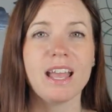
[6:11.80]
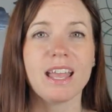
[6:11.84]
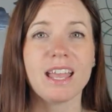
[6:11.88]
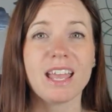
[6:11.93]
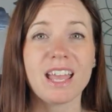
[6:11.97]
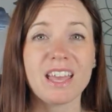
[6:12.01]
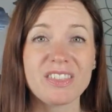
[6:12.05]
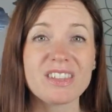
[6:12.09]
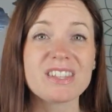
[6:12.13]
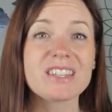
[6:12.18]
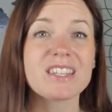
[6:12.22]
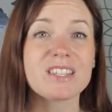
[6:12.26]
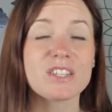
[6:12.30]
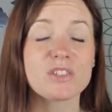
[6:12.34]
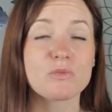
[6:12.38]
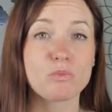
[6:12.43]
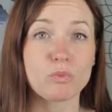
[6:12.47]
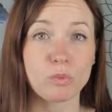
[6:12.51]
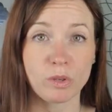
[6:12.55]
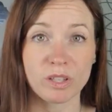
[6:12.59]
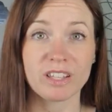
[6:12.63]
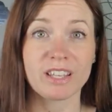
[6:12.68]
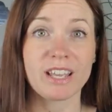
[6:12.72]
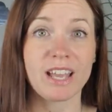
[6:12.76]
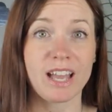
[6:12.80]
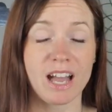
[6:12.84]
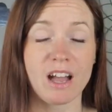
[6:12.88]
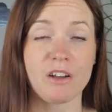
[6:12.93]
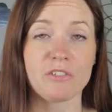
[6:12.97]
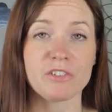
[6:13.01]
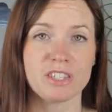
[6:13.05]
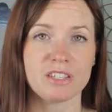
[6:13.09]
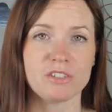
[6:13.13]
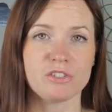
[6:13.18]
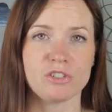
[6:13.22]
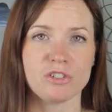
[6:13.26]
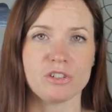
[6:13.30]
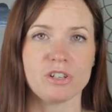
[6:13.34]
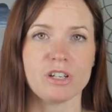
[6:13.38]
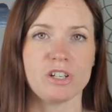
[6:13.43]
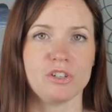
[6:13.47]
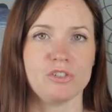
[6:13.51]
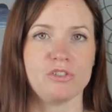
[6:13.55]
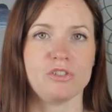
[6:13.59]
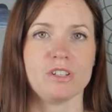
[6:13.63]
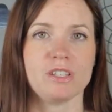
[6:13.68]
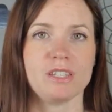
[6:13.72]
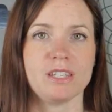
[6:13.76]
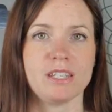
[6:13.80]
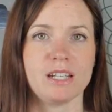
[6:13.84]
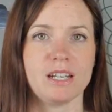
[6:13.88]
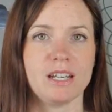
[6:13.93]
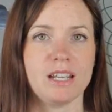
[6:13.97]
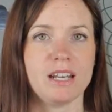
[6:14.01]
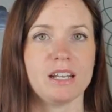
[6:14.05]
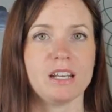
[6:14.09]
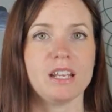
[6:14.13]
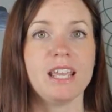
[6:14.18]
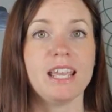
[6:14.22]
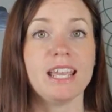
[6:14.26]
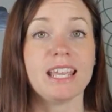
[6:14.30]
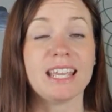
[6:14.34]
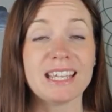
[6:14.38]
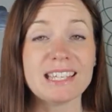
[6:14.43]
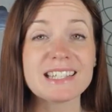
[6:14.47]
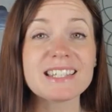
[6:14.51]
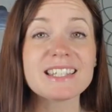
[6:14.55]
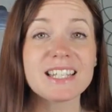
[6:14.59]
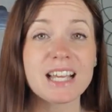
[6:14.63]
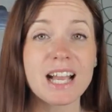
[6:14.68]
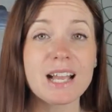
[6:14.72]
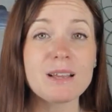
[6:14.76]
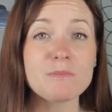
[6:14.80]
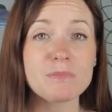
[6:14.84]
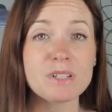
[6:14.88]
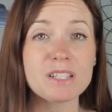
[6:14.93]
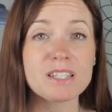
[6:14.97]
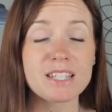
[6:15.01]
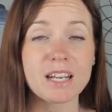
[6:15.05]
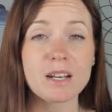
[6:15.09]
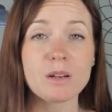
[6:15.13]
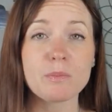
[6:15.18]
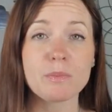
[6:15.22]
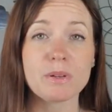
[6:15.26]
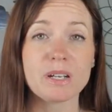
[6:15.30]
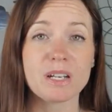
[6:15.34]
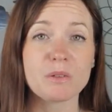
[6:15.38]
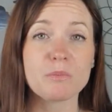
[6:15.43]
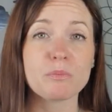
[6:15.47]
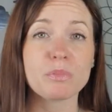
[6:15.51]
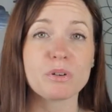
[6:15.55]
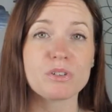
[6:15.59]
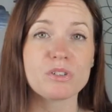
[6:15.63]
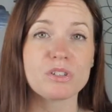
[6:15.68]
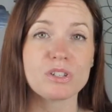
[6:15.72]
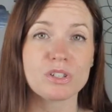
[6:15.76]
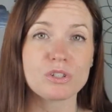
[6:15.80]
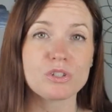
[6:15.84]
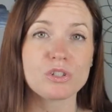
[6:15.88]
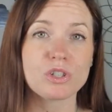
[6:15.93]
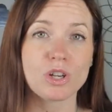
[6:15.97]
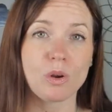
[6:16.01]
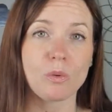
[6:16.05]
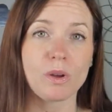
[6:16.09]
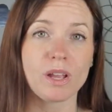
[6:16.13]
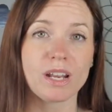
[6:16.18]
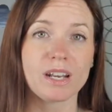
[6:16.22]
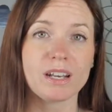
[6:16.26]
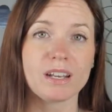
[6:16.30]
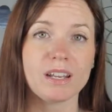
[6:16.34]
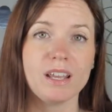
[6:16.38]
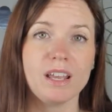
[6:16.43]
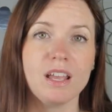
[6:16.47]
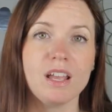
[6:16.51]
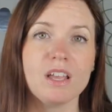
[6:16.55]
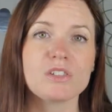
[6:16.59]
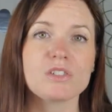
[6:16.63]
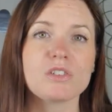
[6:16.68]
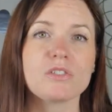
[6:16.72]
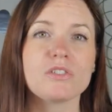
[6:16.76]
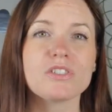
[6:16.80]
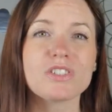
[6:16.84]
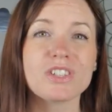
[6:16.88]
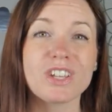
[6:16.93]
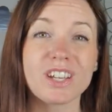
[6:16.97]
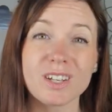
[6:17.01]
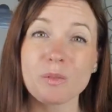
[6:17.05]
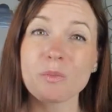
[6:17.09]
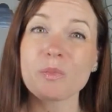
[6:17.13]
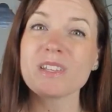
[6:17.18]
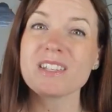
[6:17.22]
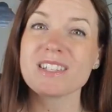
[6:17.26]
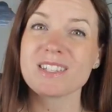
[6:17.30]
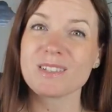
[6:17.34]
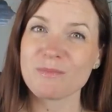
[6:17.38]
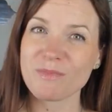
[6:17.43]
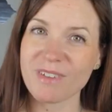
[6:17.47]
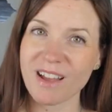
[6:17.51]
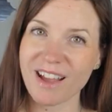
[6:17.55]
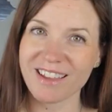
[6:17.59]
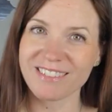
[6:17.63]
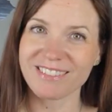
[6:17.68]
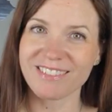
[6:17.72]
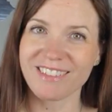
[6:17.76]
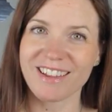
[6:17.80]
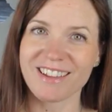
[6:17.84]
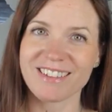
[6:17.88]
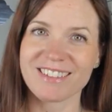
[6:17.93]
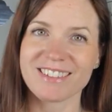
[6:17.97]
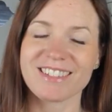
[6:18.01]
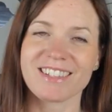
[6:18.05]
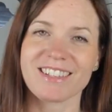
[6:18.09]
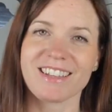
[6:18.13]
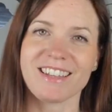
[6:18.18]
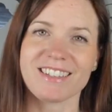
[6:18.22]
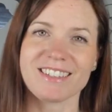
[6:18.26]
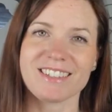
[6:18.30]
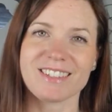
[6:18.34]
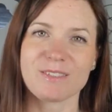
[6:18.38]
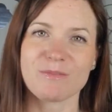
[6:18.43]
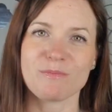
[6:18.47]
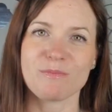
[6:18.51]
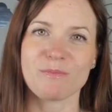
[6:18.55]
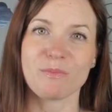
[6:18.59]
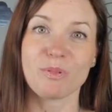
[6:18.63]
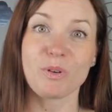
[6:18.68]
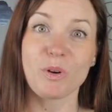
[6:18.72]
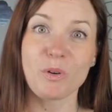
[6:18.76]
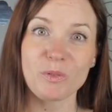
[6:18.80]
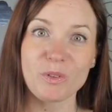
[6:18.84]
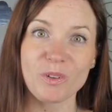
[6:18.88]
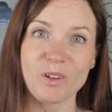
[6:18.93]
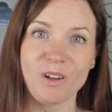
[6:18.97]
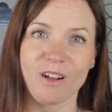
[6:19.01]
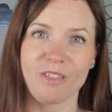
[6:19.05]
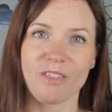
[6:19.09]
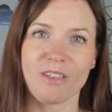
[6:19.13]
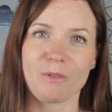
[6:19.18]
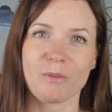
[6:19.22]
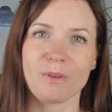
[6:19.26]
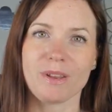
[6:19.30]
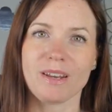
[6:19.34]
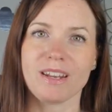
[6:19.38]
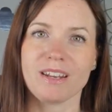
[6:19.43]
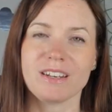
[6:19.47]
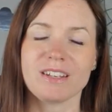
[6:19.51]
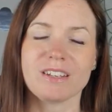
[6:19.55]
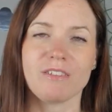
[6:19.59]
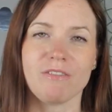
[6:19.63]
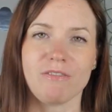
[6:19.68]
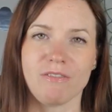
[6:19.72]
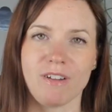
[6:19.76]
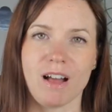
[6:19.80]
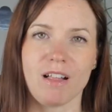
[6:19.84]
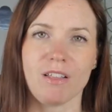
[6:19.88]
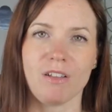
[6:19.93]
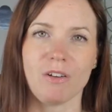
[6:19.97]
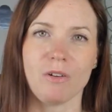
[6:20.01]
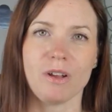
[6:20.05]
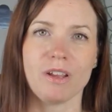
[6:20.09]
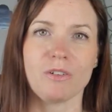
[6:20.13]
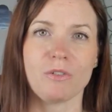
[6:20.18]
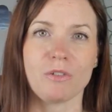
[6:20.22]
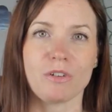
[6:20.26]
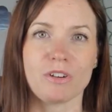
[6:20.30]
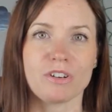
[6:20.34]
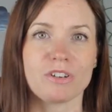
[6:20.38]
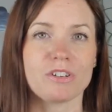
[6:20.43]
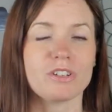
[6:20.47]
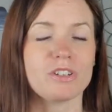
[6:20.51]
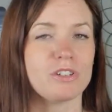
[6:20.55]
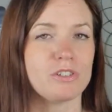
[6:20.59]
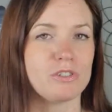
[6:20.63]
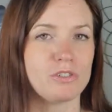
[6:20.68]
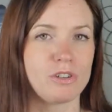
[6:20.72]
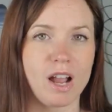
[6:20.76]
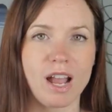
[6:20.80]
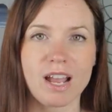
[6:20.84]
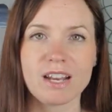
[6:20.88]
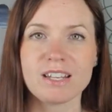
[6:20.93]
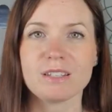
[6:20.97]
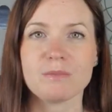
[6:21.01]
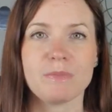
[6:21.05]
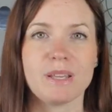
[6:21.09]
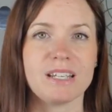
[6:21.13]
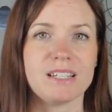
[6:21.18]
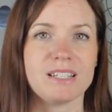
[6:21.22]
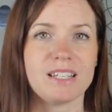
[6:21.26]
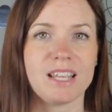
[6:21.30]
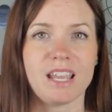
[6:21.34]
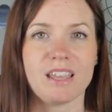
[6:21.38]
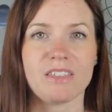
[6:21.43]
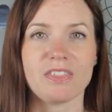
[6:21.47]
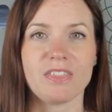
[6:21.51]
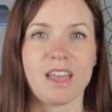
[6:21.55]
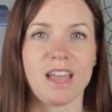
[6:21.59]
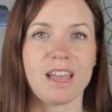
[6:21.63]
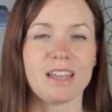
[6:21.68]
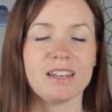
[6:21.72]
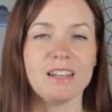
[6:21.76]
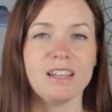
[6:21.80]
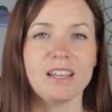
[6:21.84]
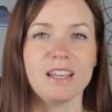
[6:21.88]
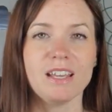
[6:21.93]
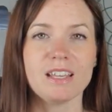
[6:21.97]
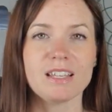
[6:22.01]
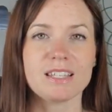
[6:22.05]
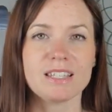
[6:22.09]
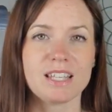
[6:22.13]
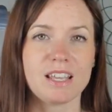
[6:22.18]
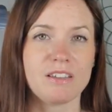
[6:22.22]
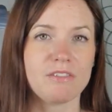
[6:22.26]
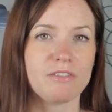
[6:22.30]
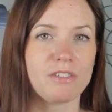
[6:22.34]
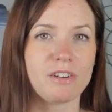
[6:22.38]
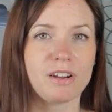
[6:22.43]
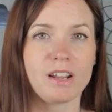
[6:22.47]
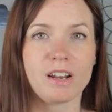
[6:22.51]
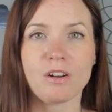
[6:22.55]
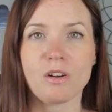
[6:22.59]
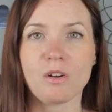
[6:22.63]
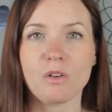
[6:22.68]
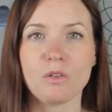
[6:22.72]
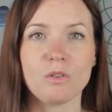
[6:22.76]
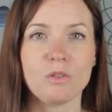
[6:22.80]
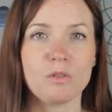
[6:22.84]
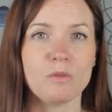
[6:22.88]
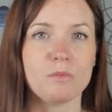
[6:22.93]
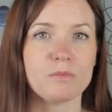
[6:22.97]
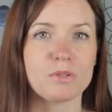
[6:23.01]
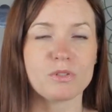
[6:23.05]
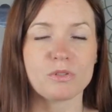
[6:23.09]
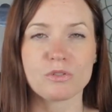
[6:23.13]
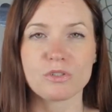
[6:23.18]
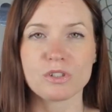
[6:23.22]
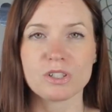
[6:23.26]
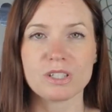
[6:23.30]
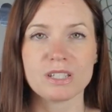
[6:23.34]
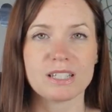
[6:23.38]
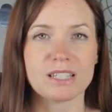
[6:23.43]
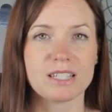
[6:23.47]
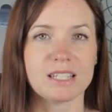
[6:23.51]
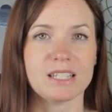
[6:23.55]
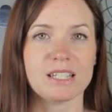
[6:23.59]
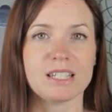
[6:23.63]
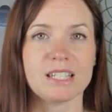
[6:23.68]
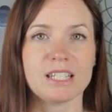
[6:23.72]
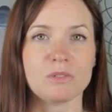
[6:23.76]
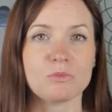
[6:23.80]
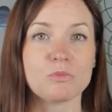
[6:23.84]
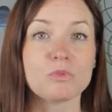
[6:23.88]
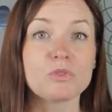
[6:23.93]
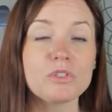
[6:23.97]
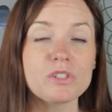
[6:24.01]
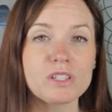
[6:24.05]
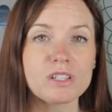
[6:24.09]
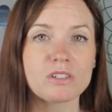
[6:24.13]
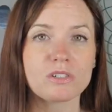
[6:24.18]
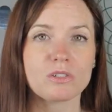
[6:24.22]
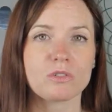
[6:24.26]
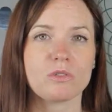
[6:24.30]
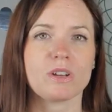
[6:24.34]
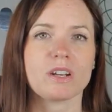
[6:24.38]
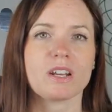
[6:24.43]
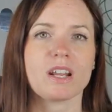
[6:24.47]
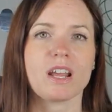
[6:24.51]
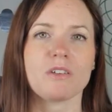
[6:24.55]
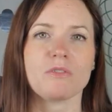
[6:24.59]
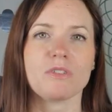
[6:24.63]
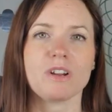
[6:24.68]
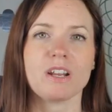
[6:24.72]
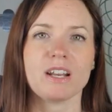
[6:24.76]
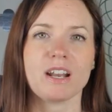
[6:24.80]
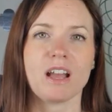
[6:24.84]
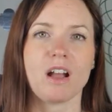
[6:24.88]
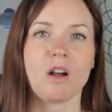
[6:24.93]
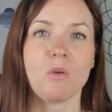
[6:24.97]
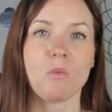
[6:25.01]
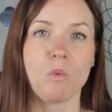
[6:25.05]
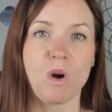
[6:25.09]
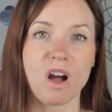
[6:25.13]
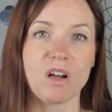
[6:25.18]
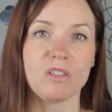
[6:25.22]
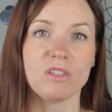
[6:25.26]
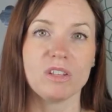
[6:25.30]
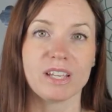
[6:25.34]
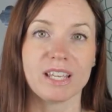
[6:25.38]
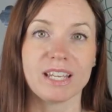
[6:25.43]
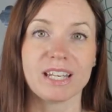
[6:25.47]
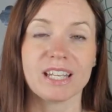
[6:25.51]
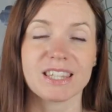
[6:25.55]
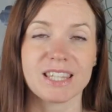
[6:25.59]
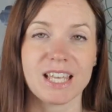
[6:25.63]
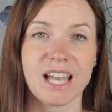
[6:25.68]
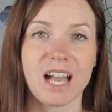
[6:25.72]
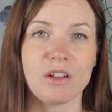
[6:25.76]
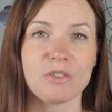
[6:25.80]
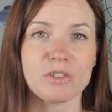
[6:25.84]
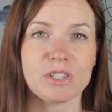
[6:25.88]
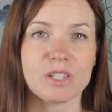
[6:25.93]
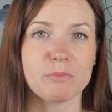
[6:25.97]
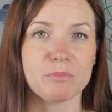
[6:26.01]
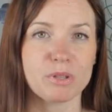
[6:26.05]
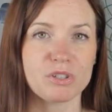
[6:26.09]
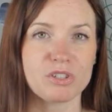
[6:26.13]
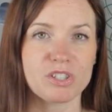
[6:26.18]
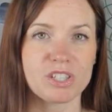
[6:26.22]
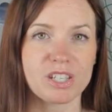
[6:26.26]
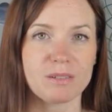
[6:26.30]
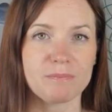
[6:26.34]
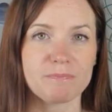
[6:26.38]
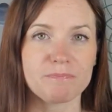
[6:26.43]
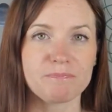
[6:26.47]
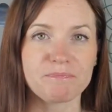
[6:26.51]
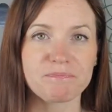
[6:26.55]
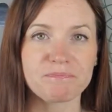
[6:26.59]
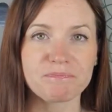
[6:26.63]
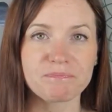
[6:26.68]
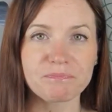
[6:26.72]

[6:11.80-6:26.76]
And this is really a house that you're interested in. It's time to set up an in-person showing. So there's gonna be some guidelines and some protocol that we need to follow in order to try to maintain that safer at home, social distancing rules that are going on right now while looking at the house in person.